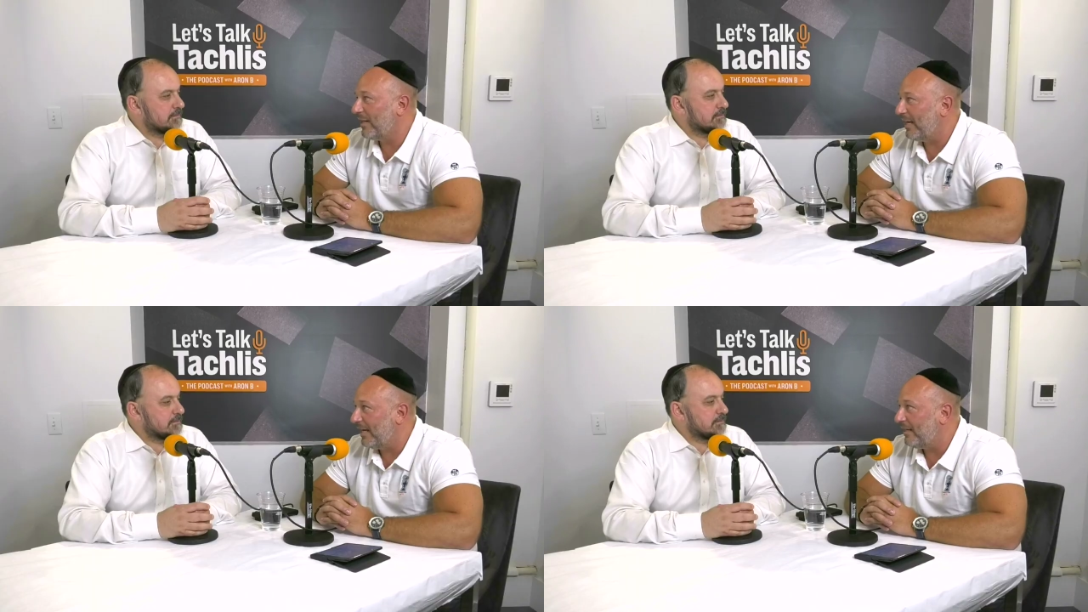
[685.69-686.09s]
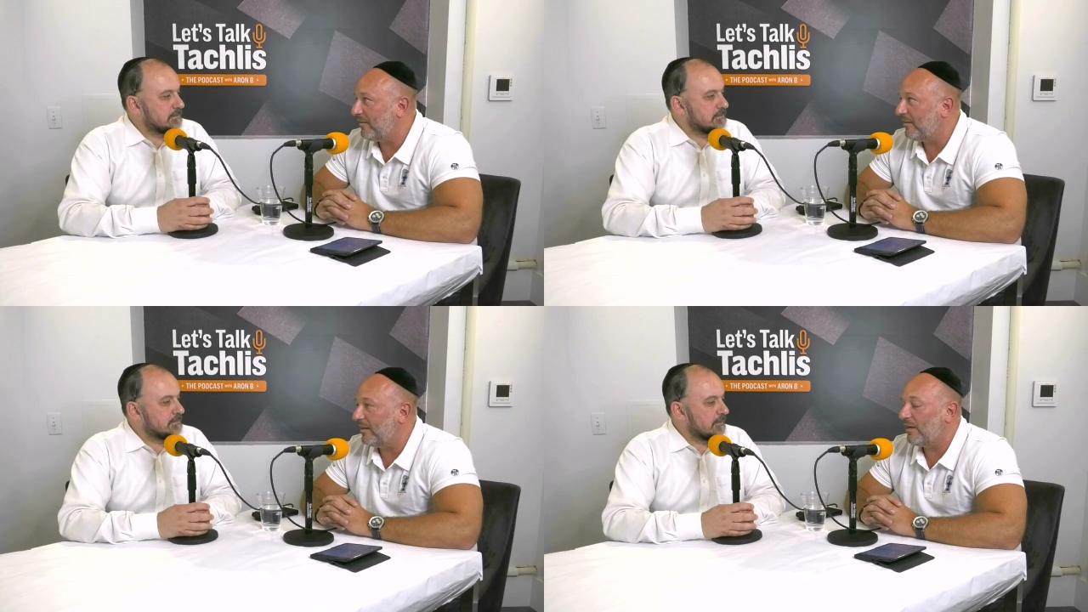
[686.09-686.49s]
Speaker 1: than
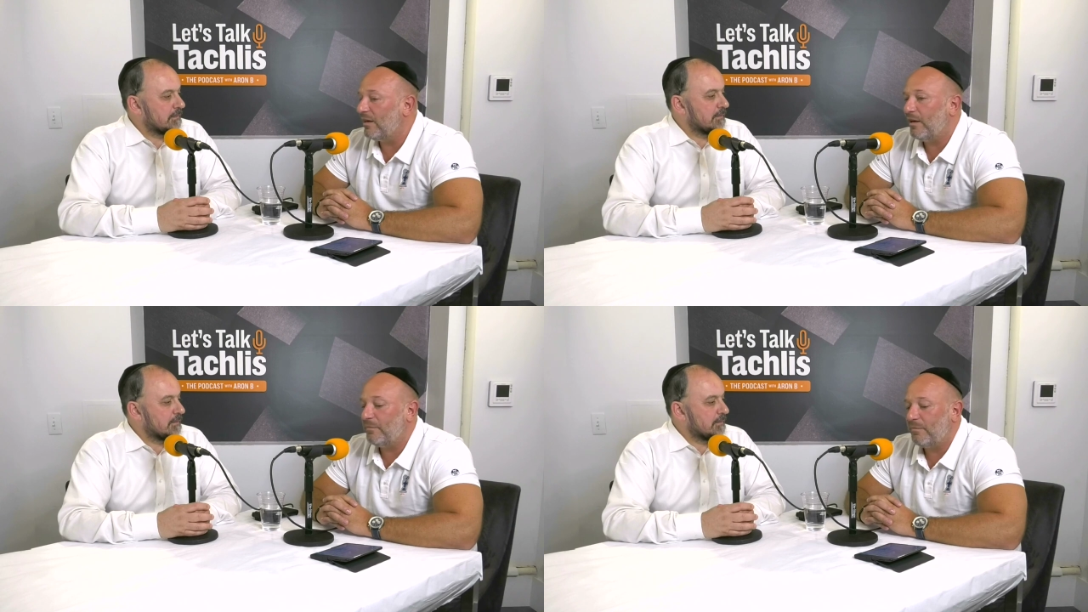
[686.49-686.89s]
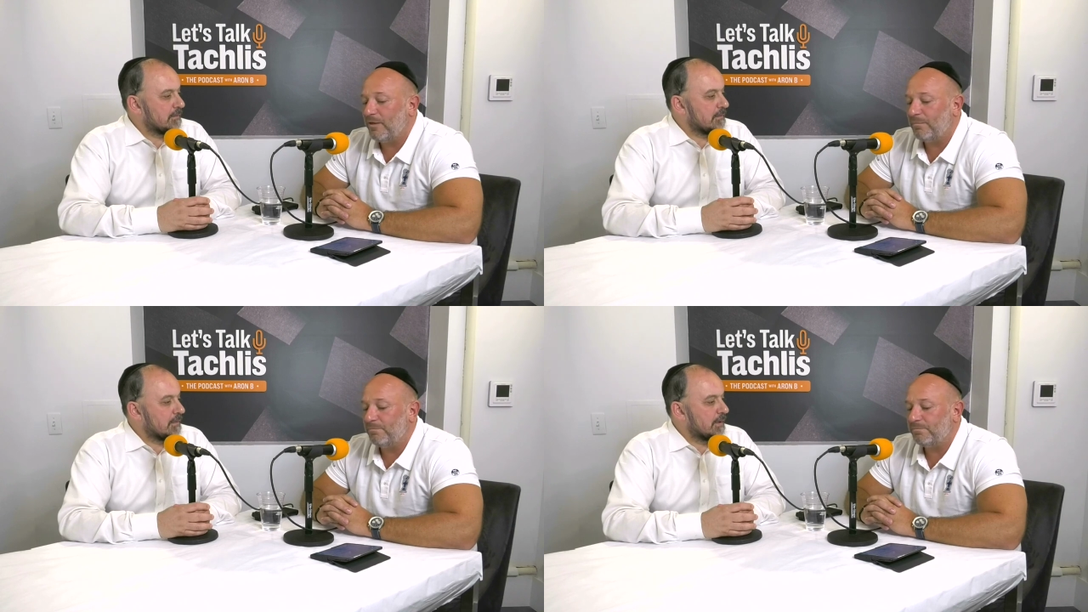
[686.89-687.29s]
anything um,
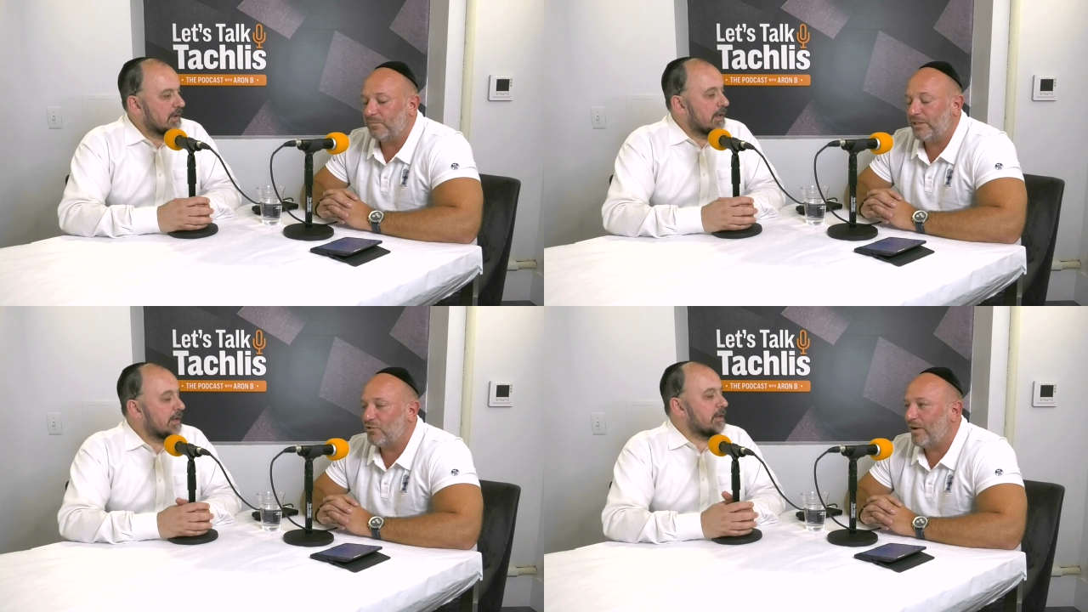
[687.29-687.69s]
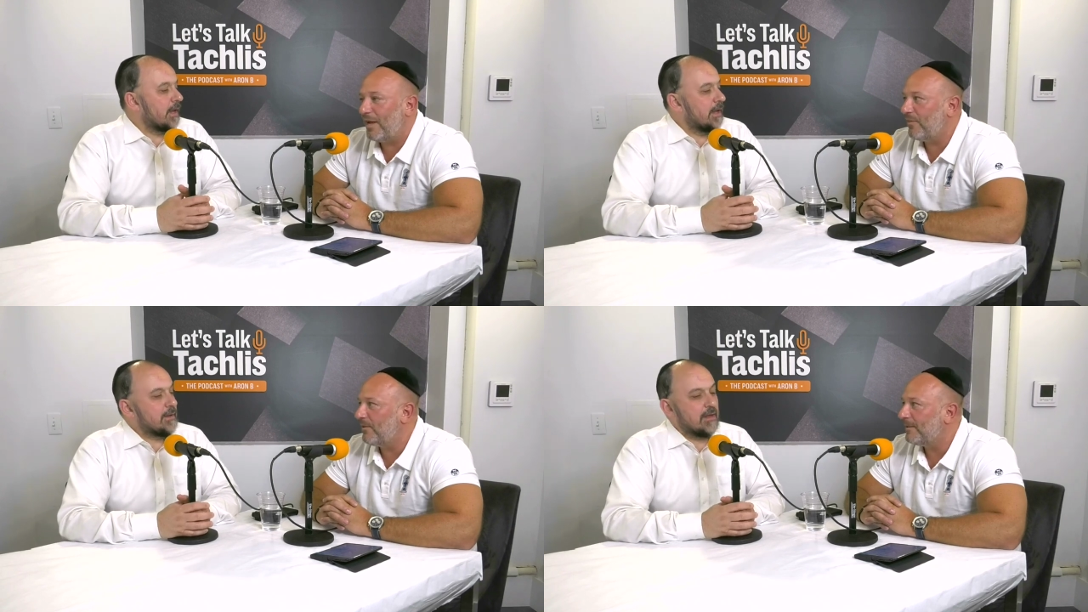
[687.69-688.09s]
um, it's and,
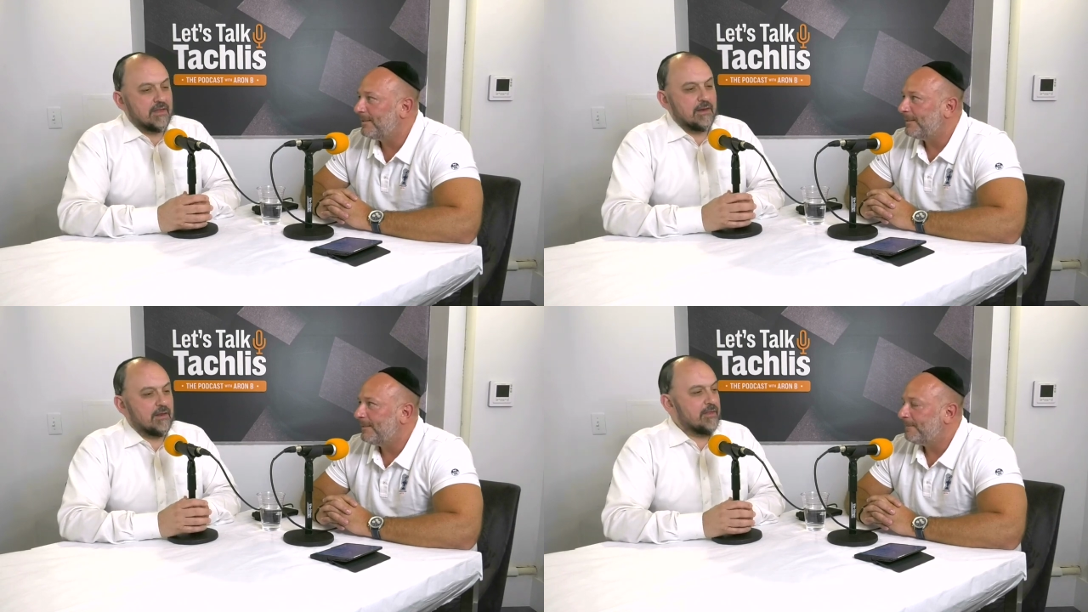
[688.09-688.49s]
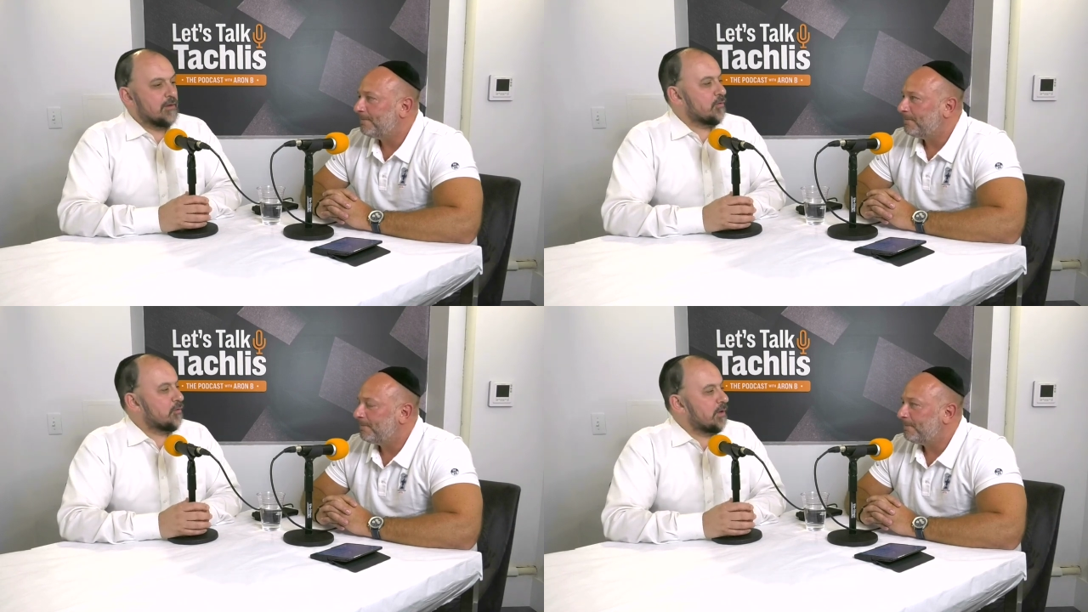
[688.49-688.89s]
rather and I,
Speaker 2: and I,
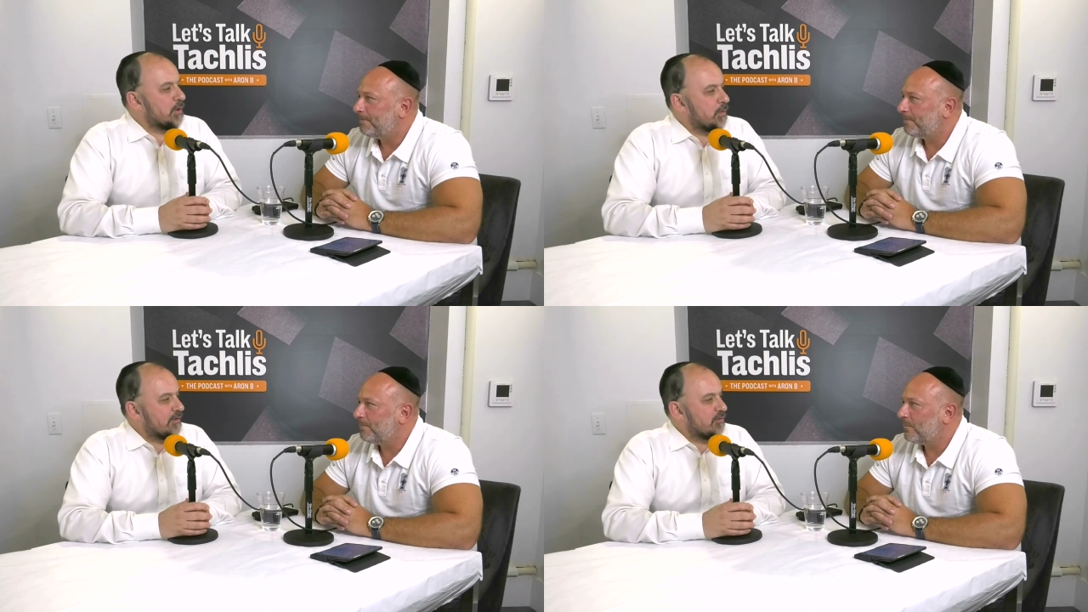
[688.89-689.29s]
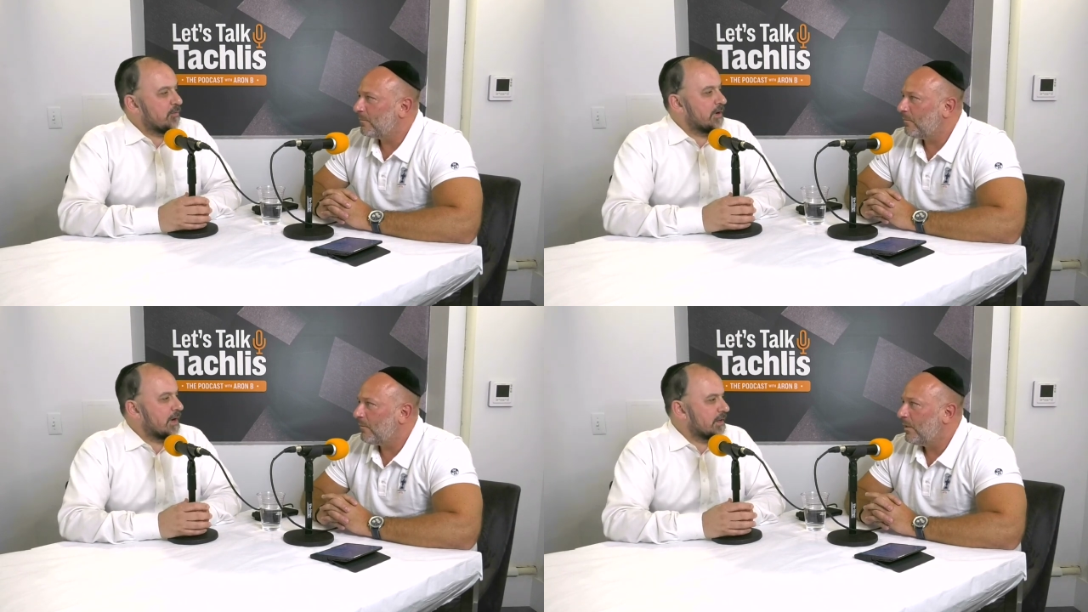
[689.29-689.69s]
think to run away from
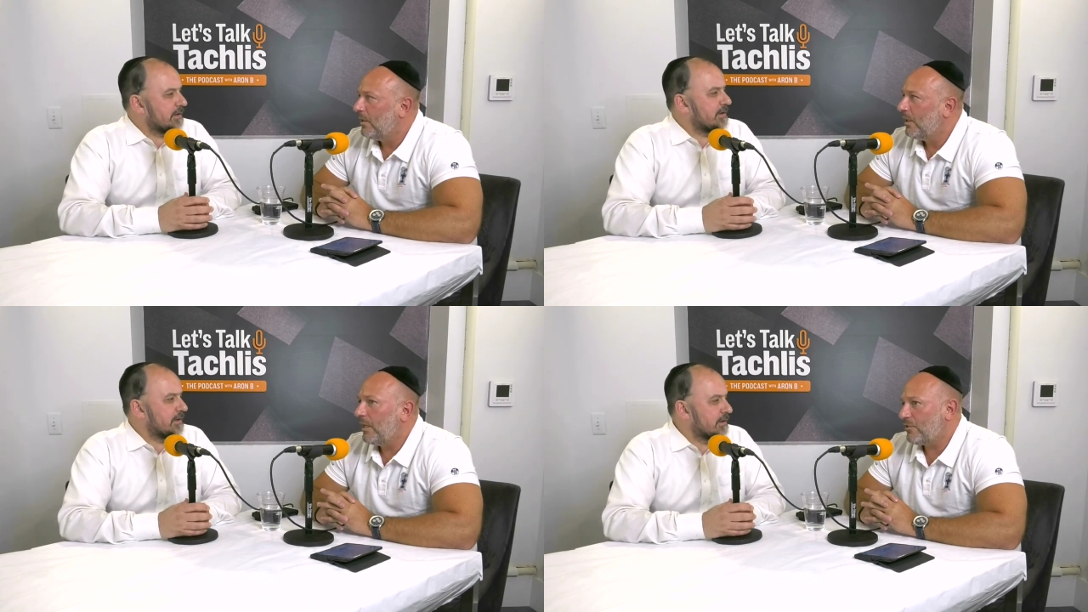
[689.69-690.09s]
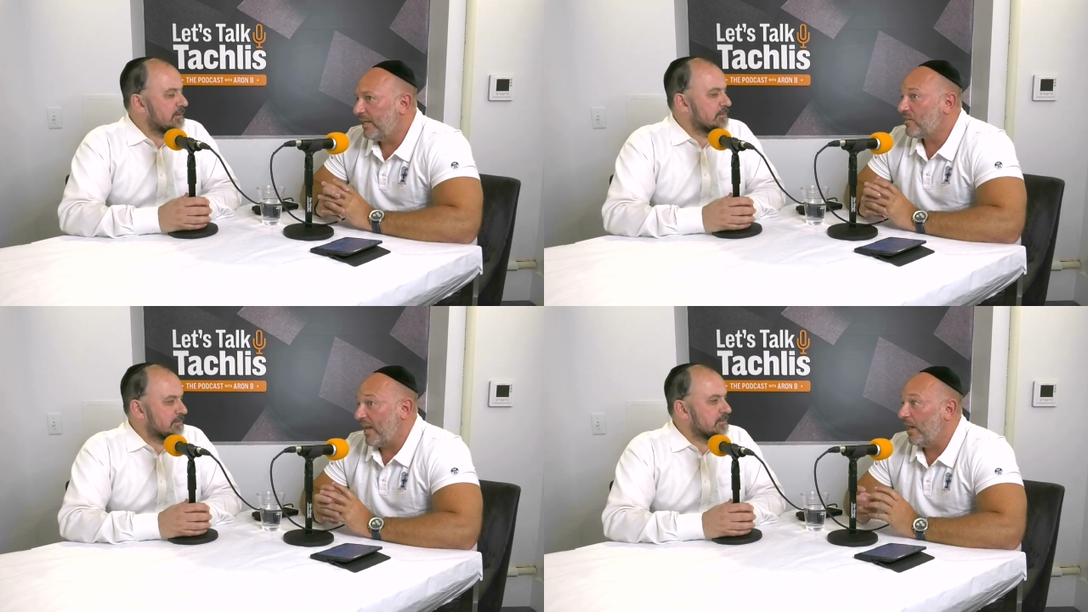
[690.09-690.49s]
reality it's
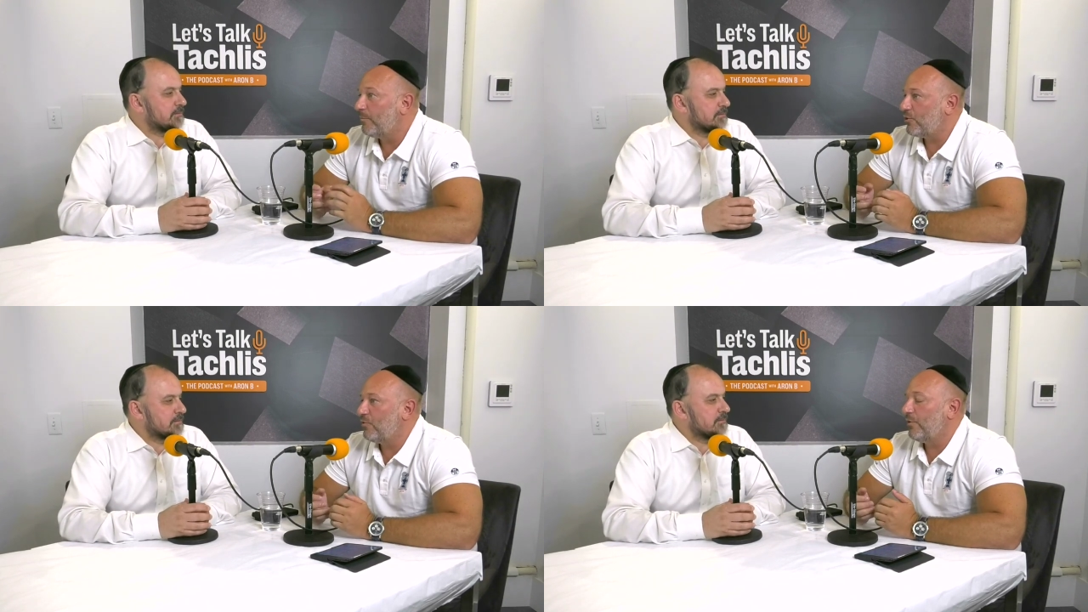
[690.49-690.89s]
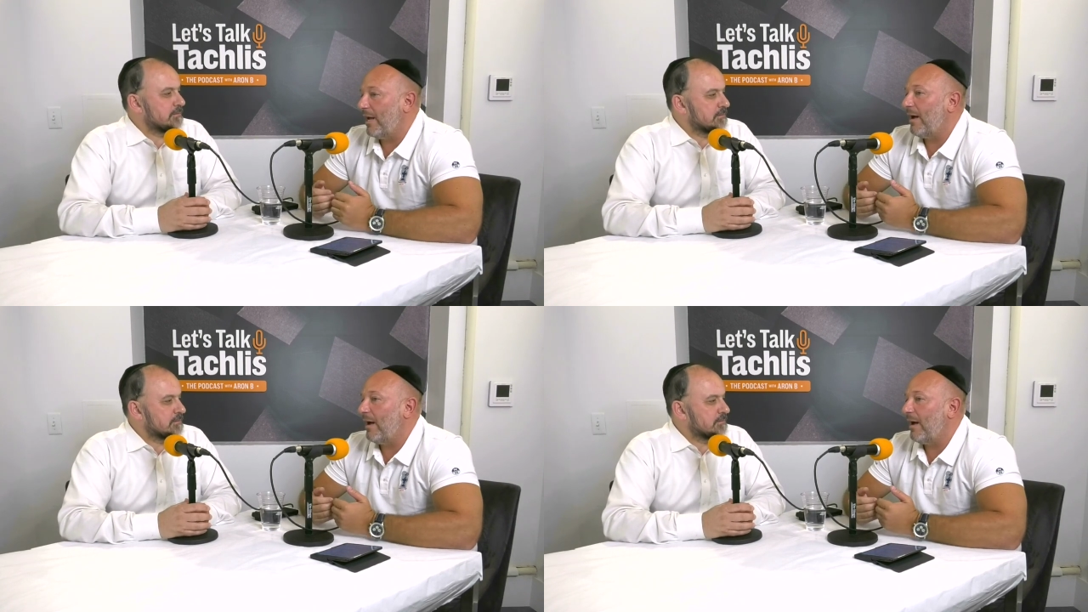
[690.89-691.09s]
it
Speaker 1: helps you